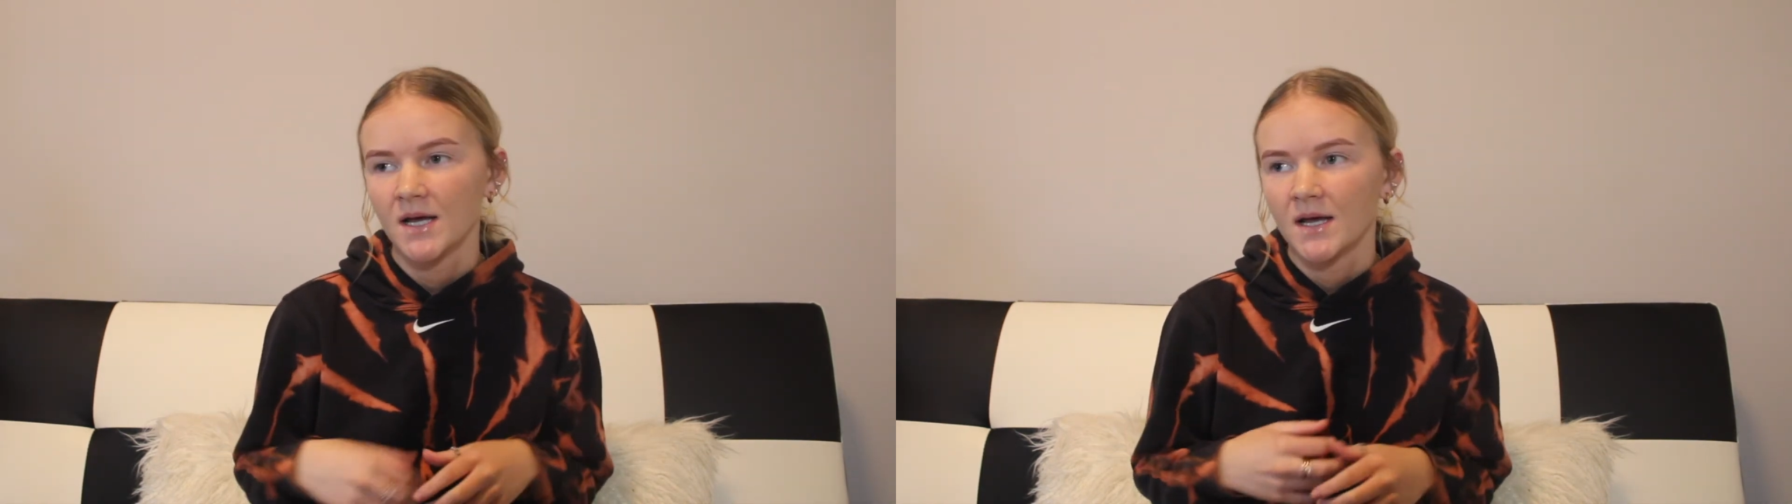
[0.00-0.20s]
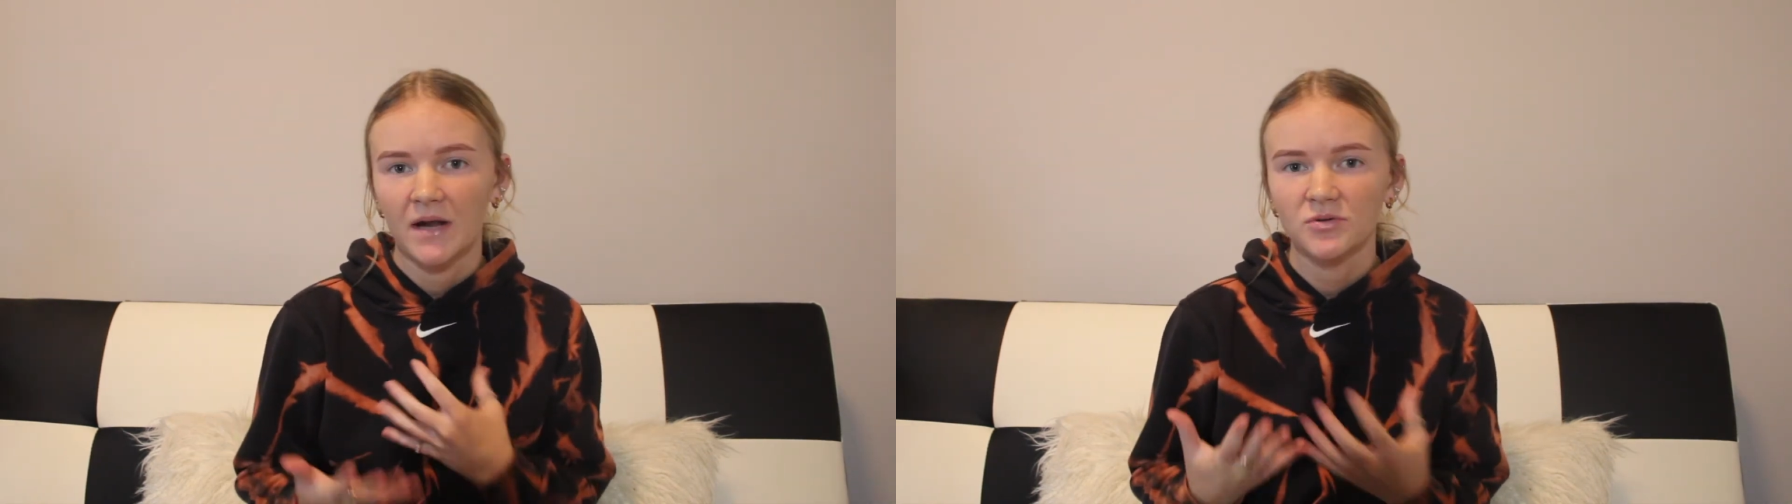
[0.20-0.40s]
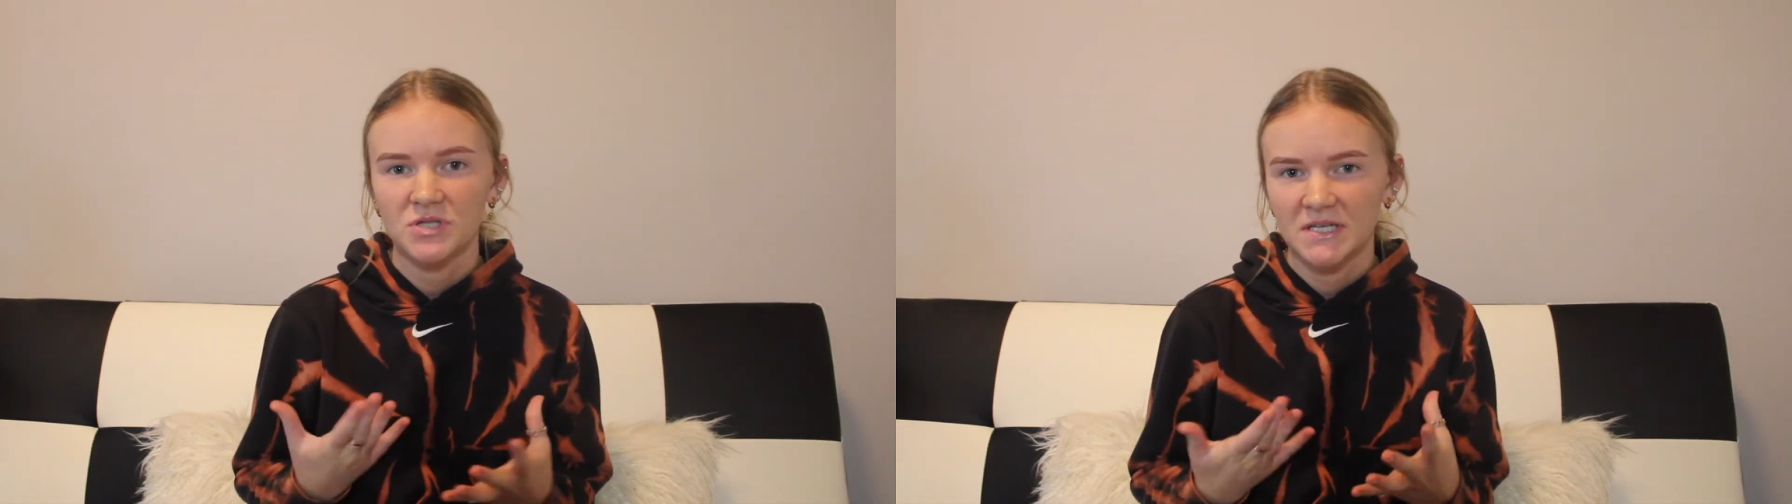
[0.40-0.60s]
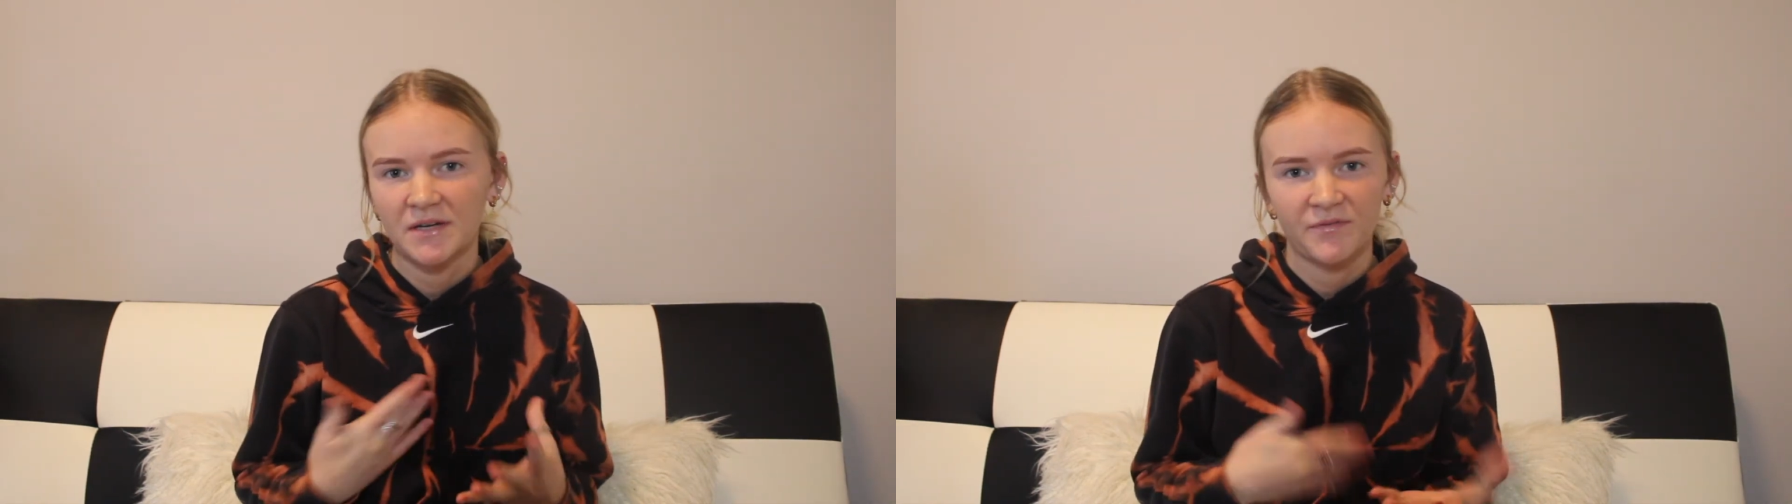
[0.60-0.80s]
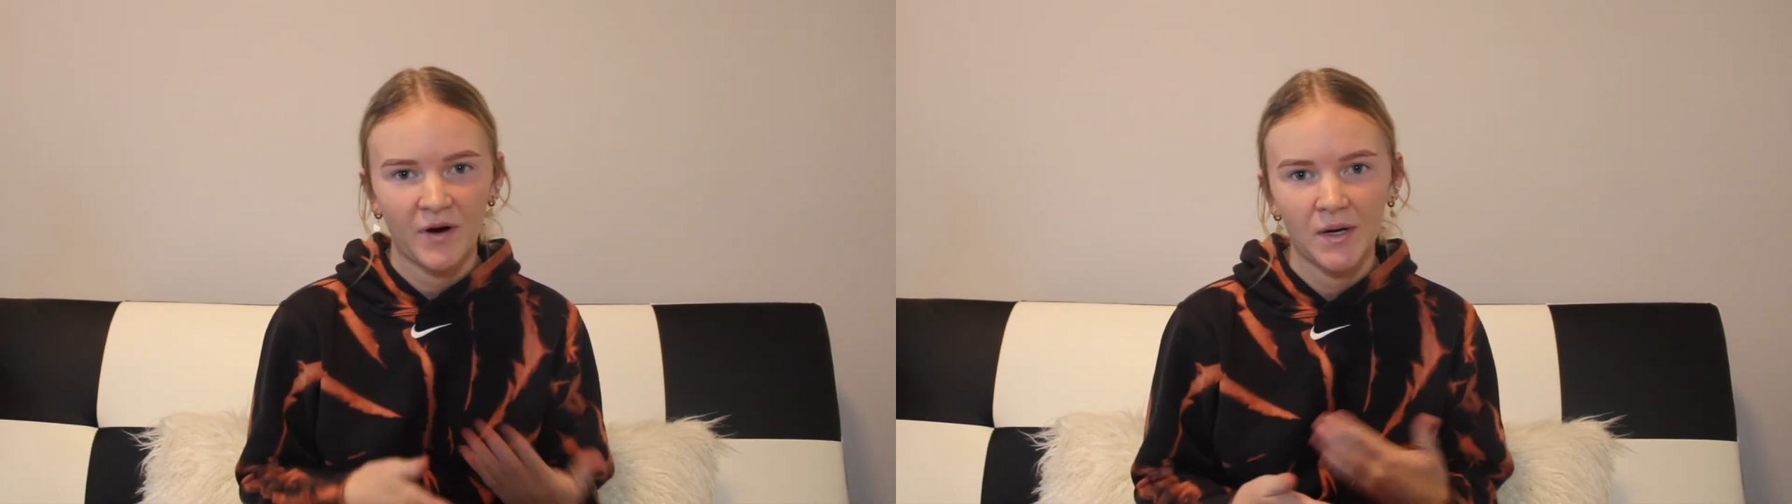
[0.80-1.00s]
that'll just
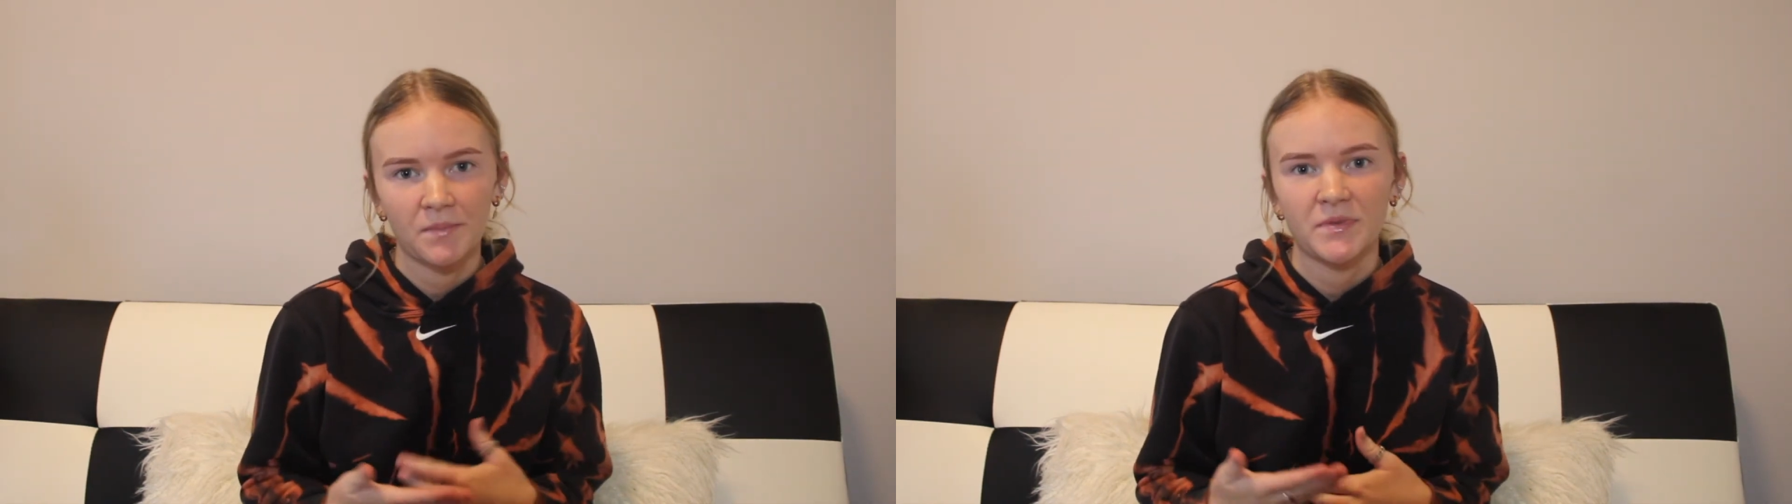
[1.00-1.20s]
confirm